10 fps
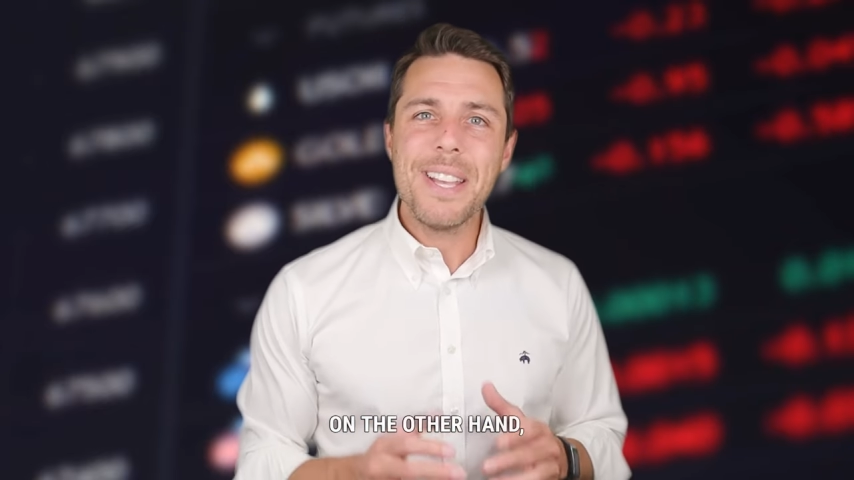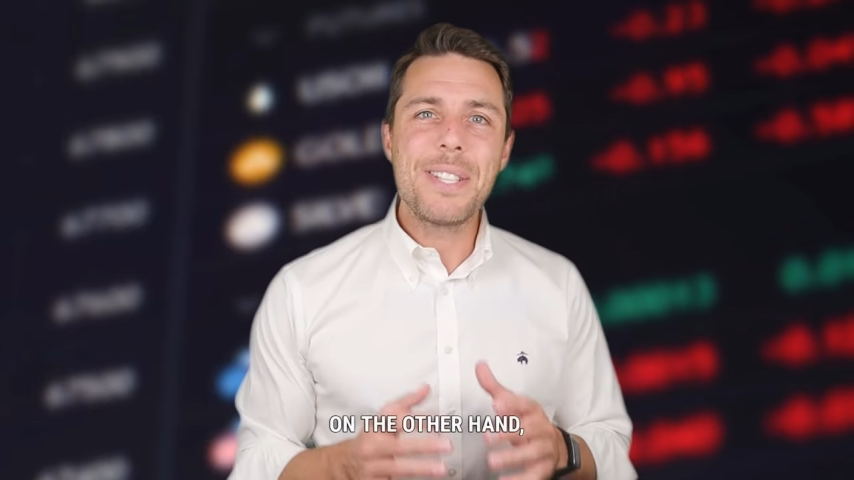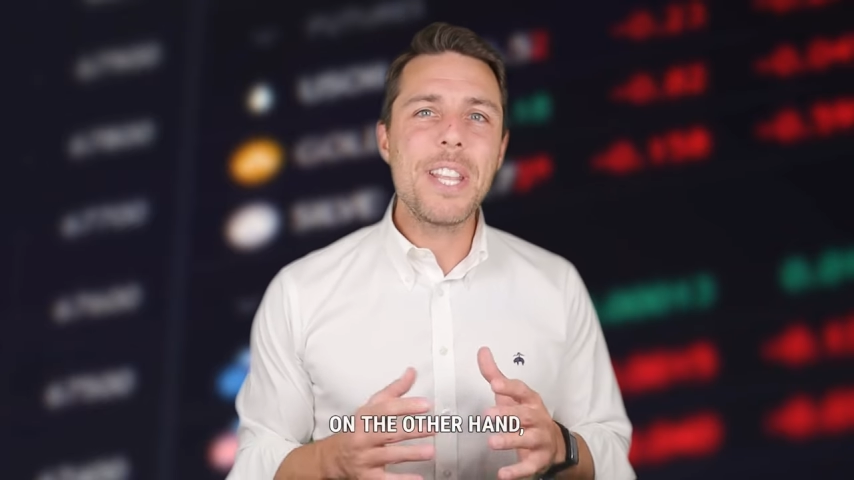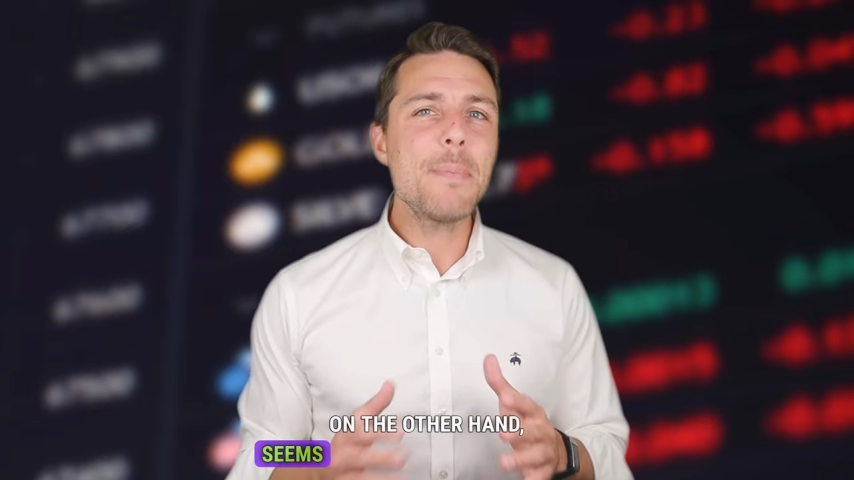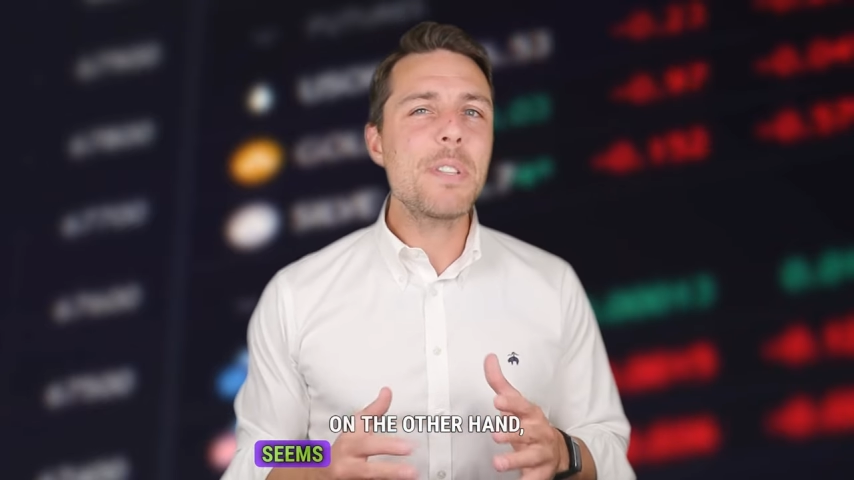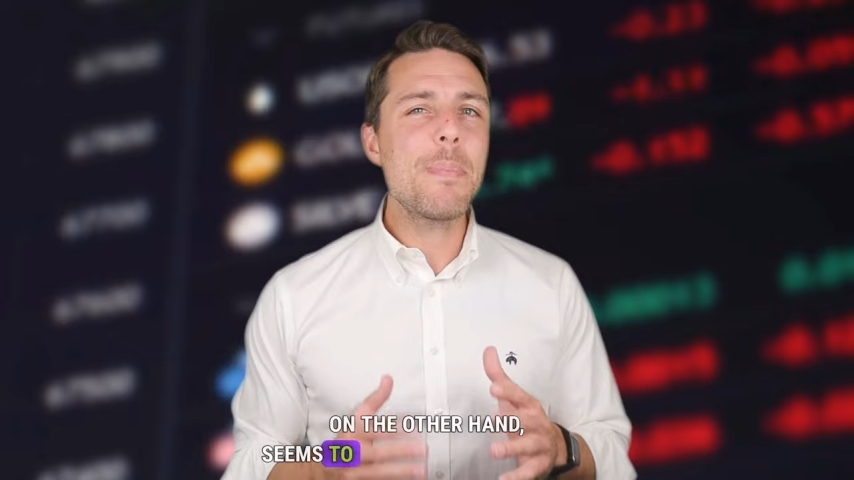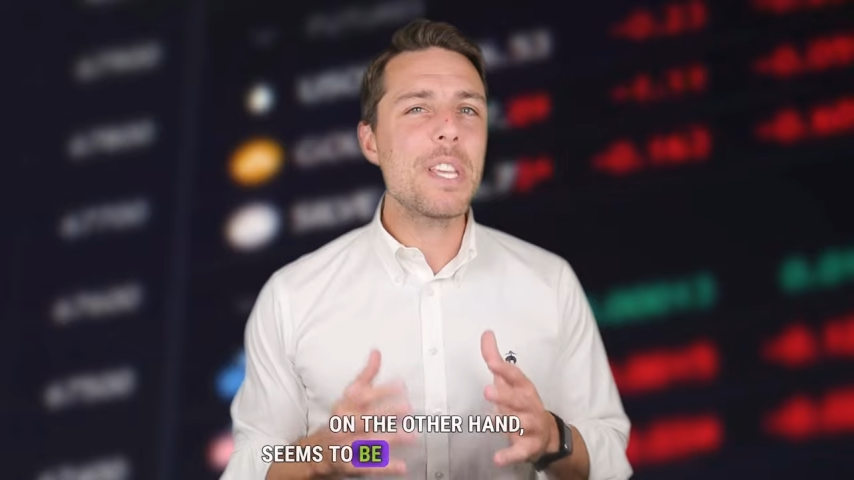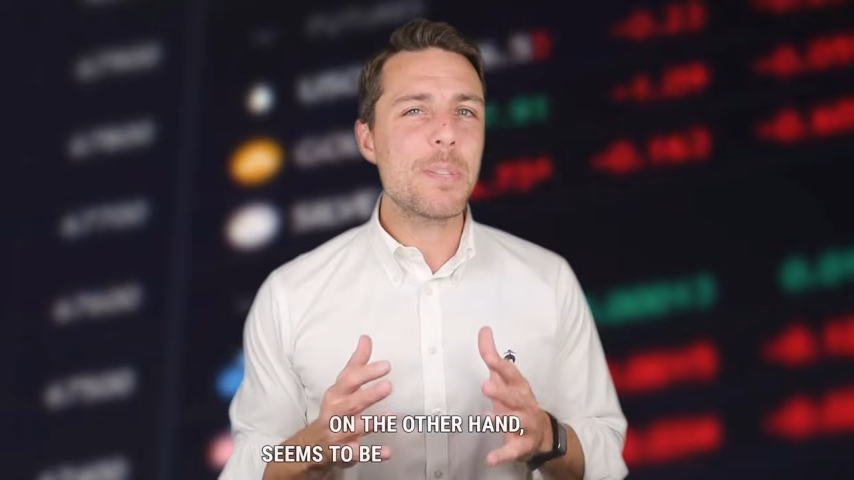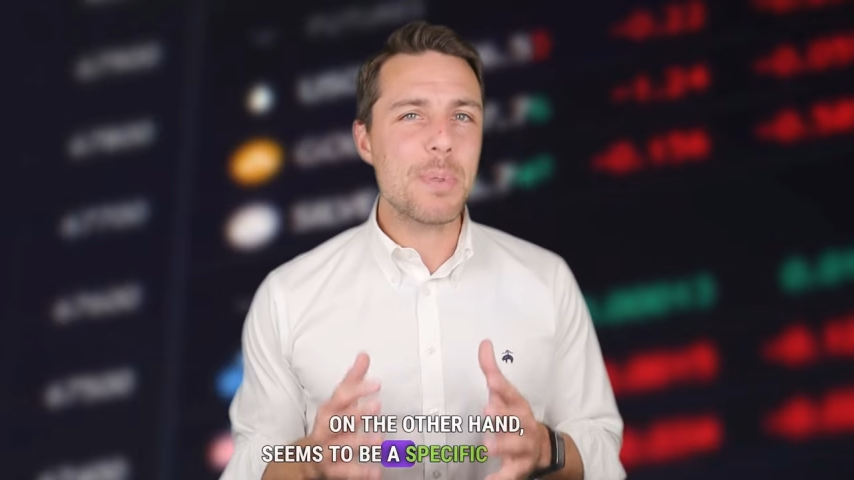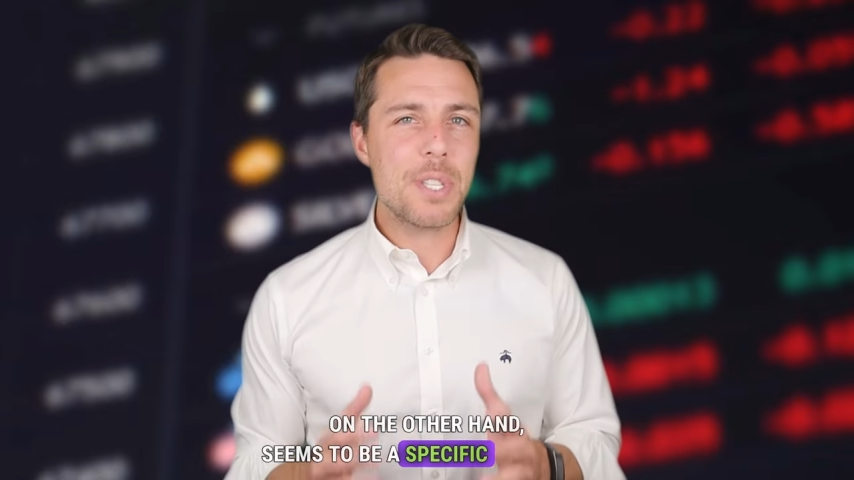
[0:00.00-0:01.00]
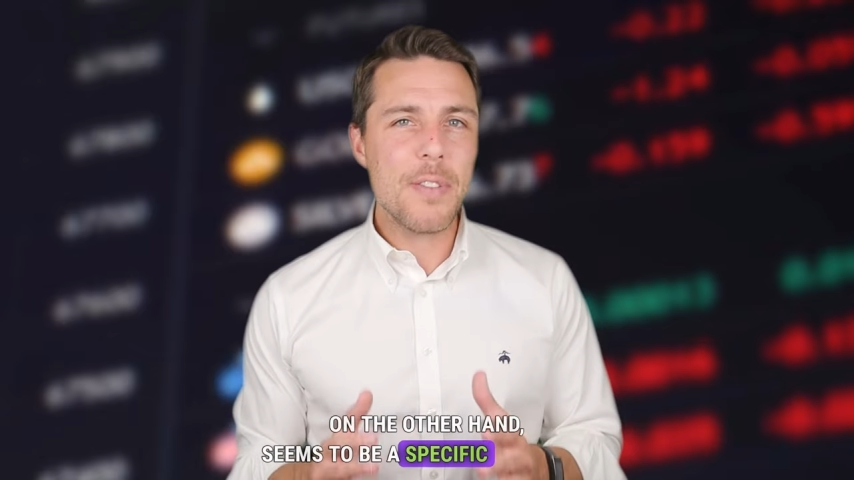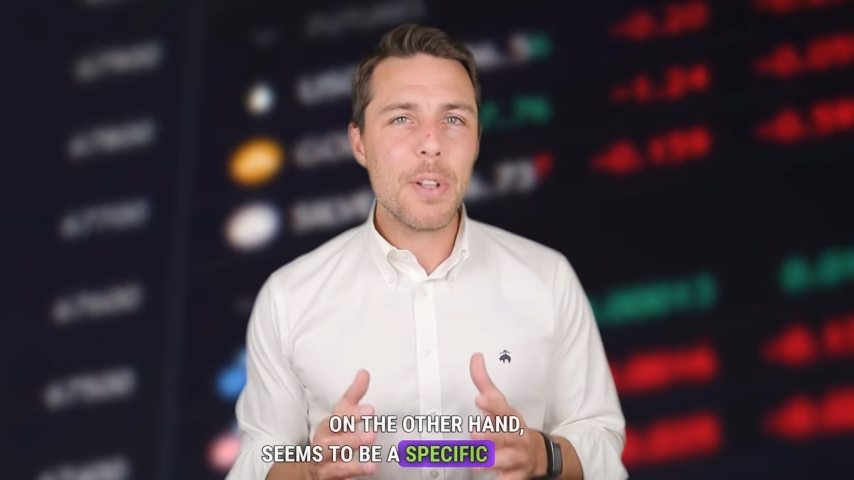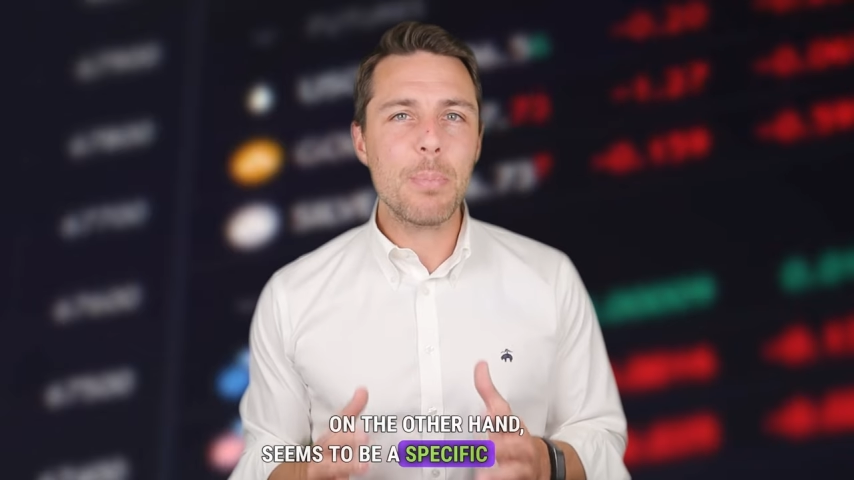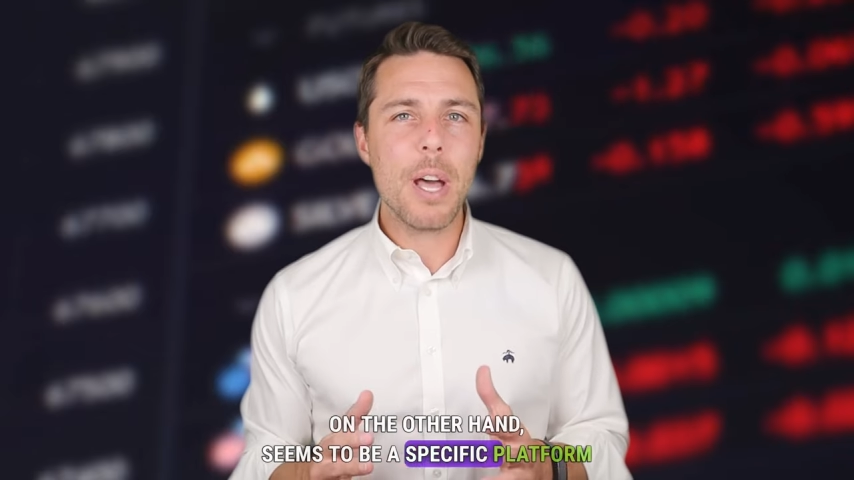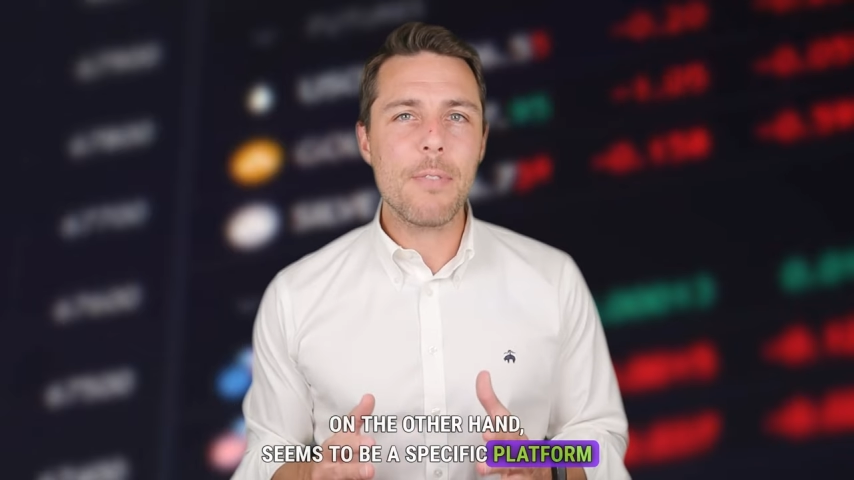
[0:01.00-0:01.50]
seems to be a
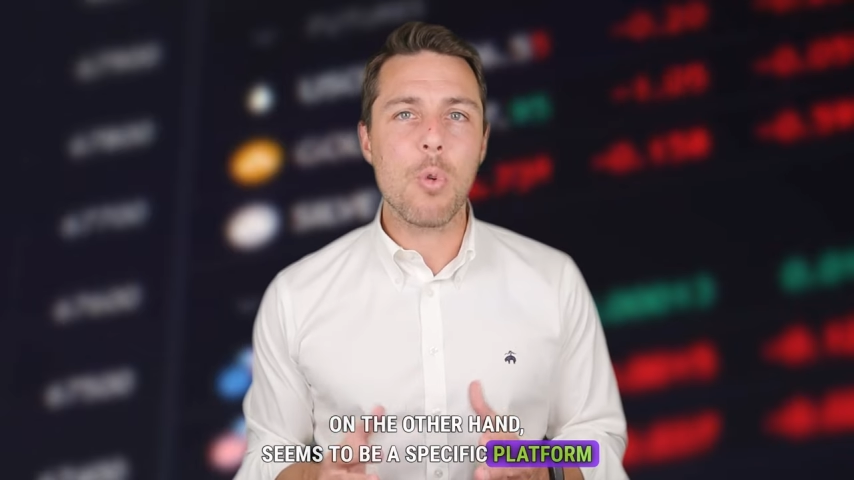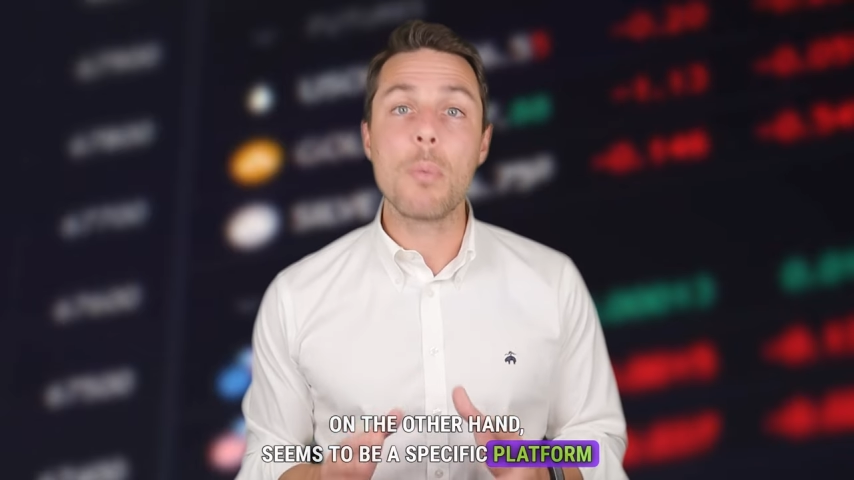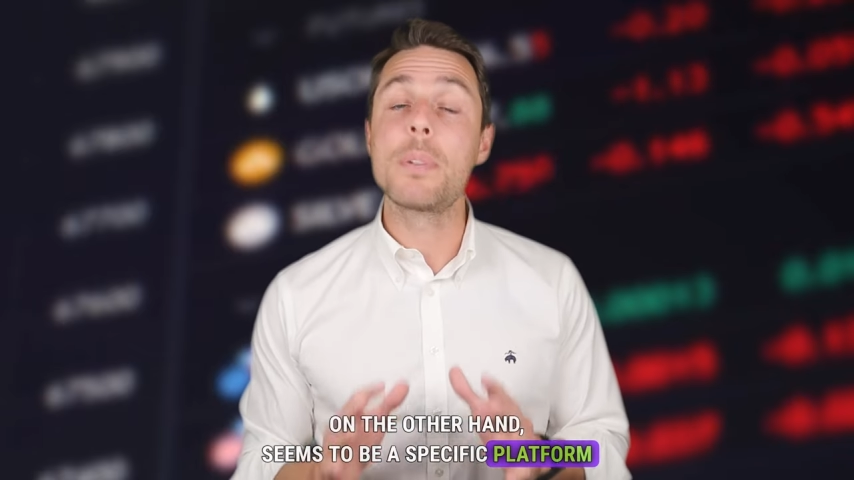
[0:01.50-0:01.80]
specific platform